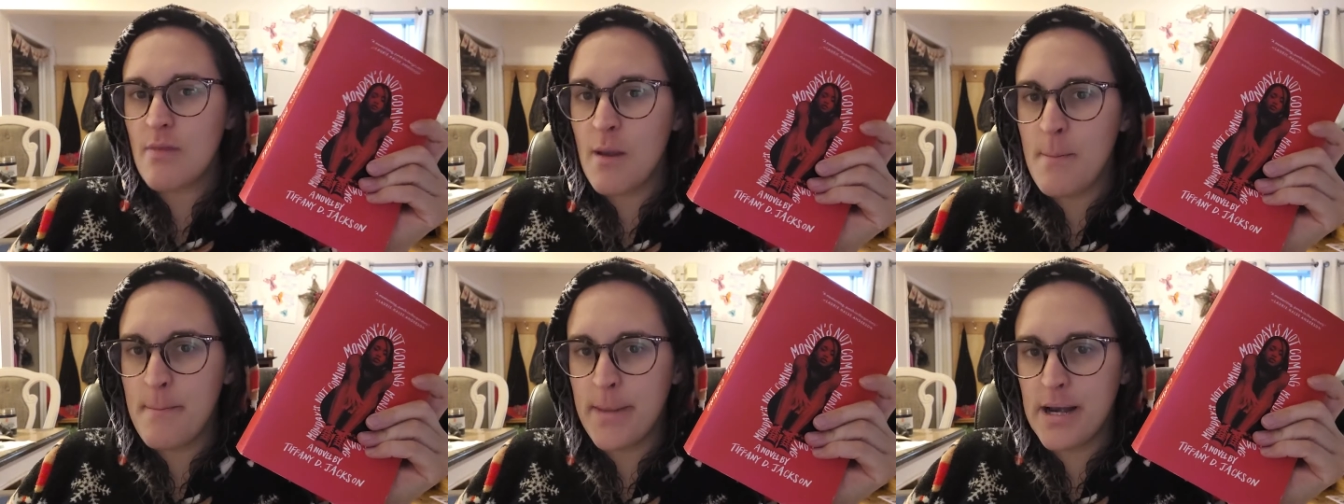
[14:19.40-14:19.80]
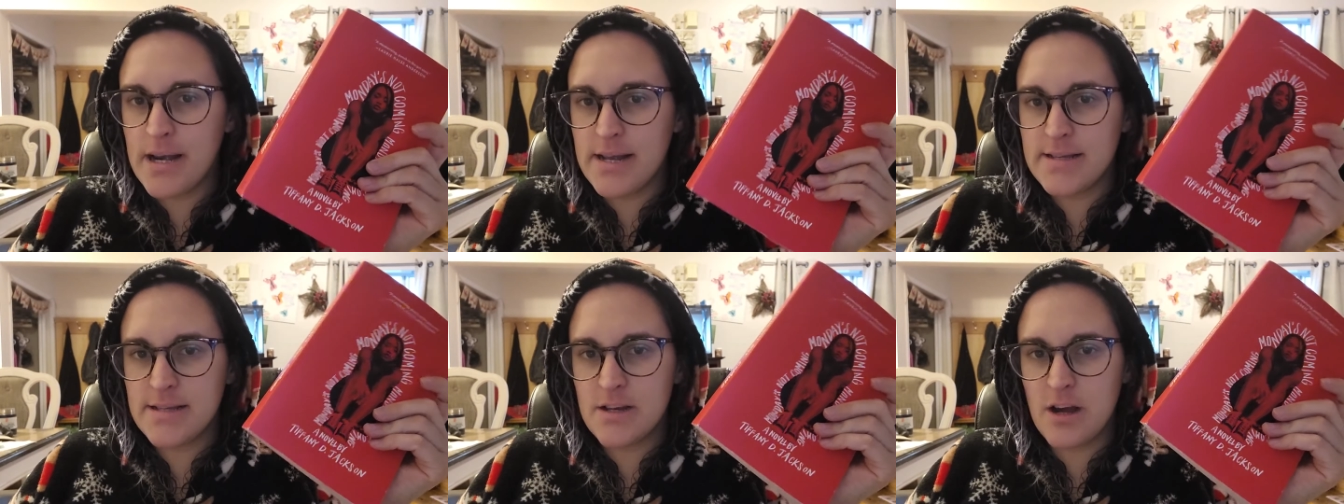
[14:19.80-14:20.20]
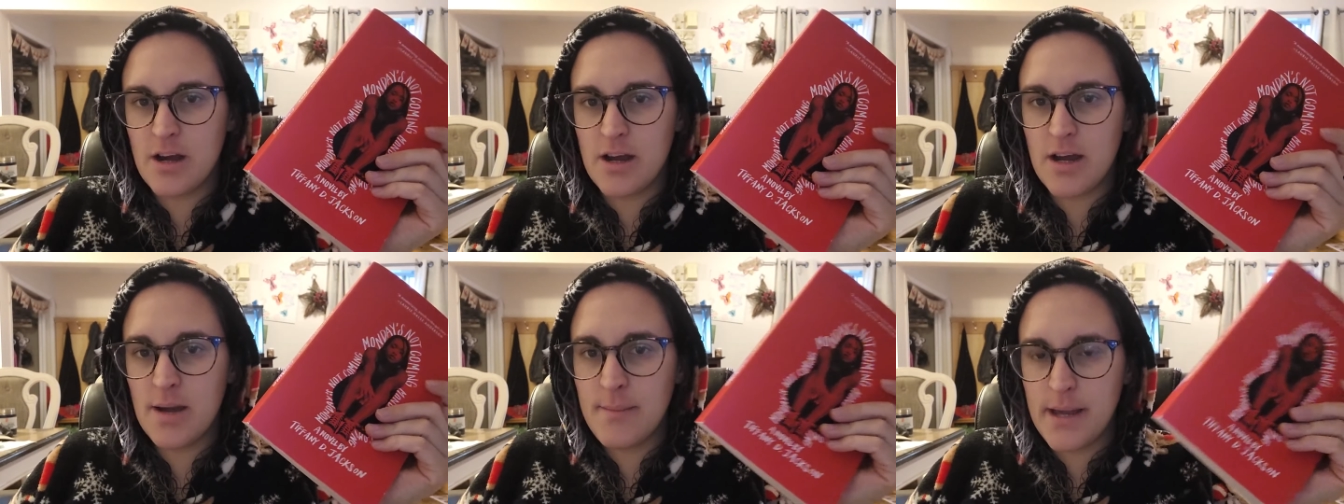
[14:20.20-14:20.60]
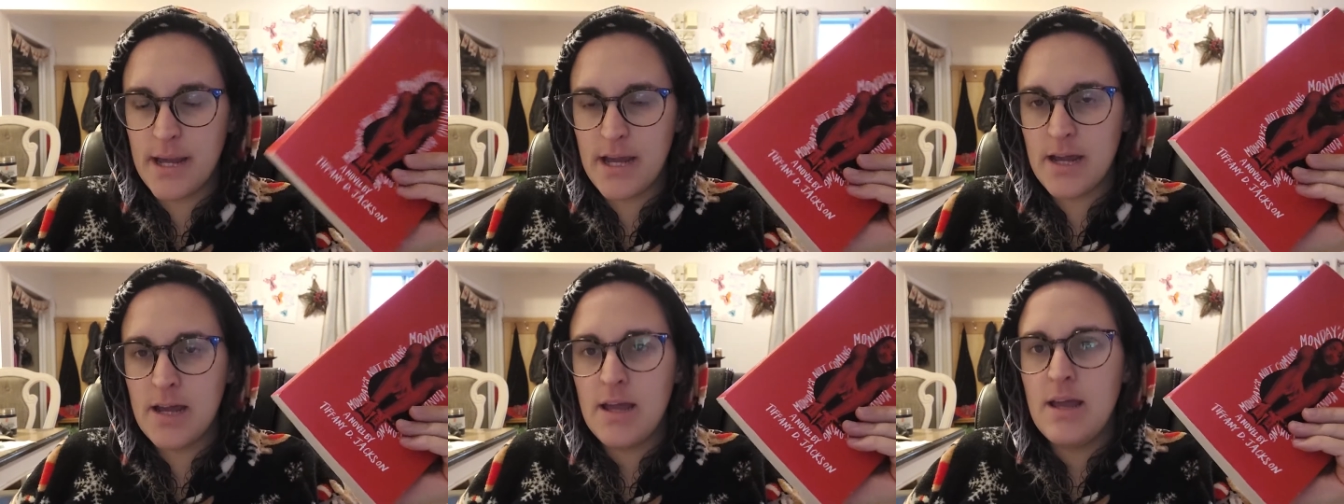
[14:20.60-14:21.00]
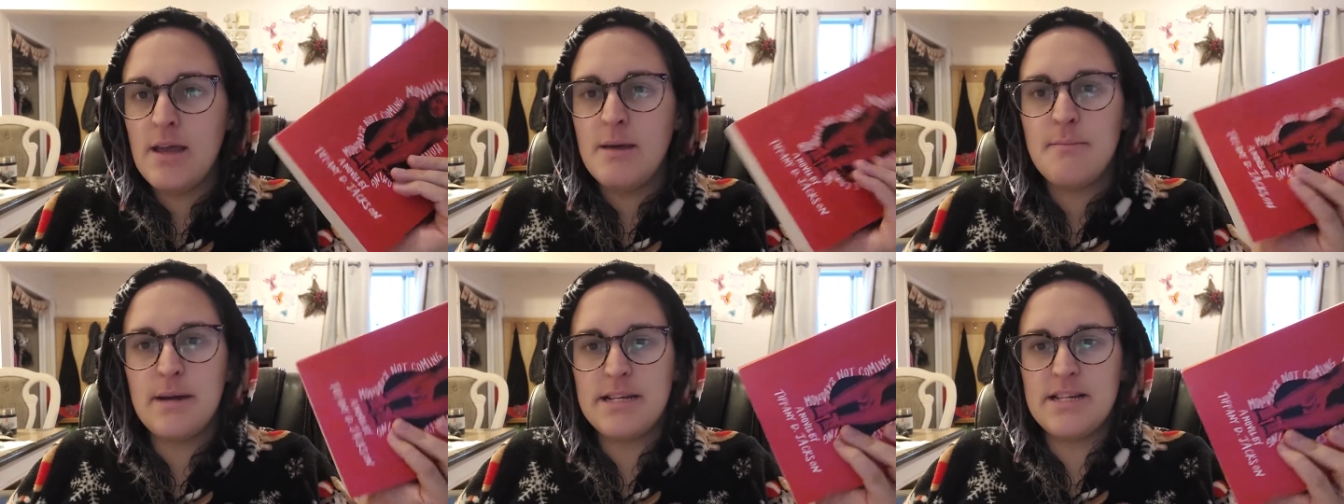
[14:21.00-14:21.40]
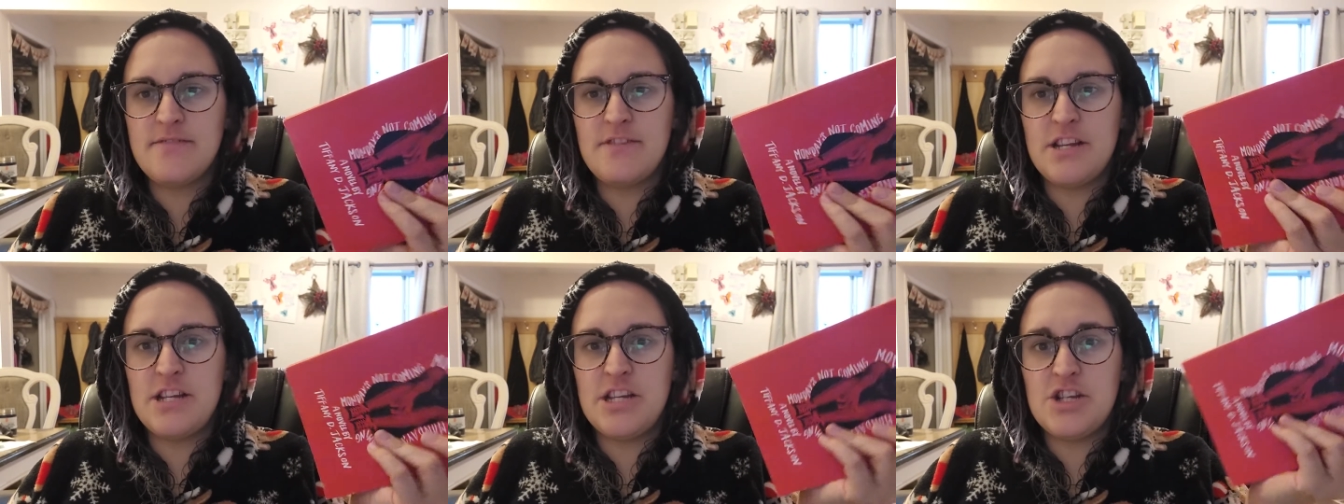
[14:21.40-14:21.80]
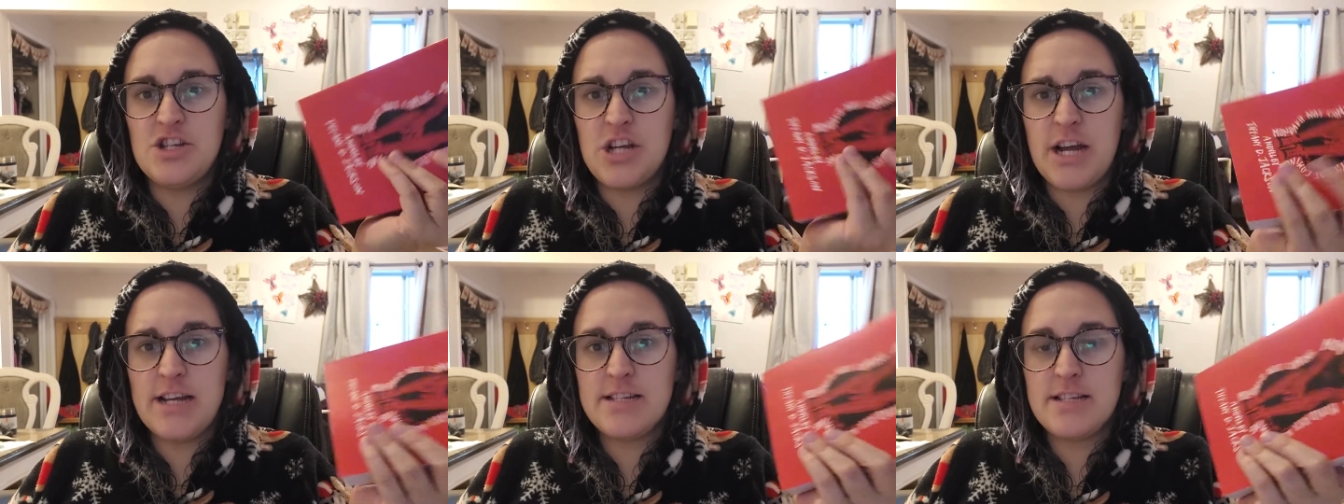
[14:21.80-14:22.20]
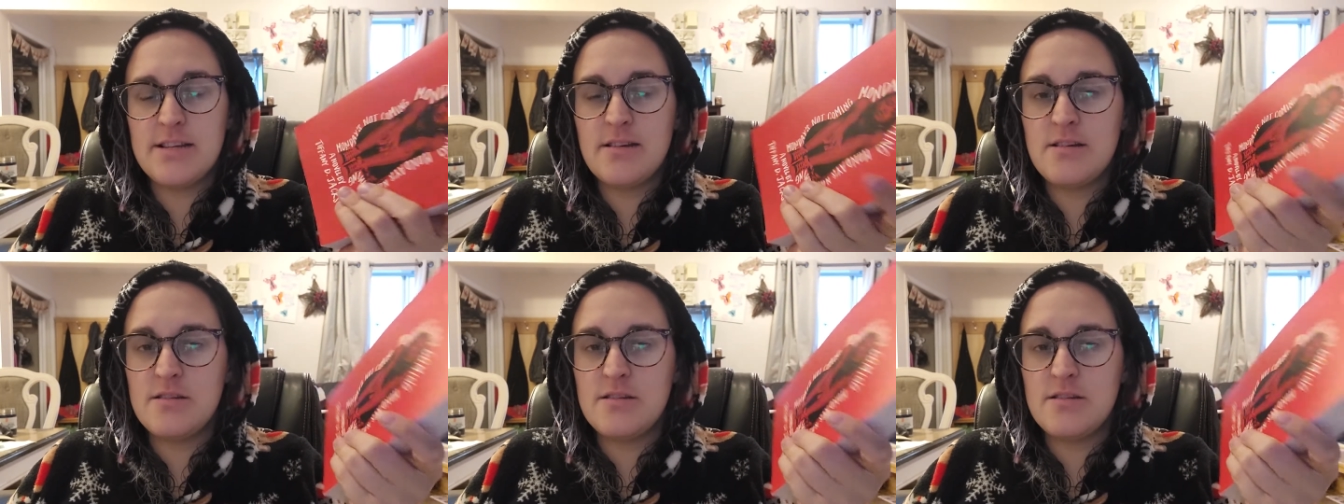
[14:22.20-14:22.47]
Monday's Not Coming by Tiffany D. Jackson.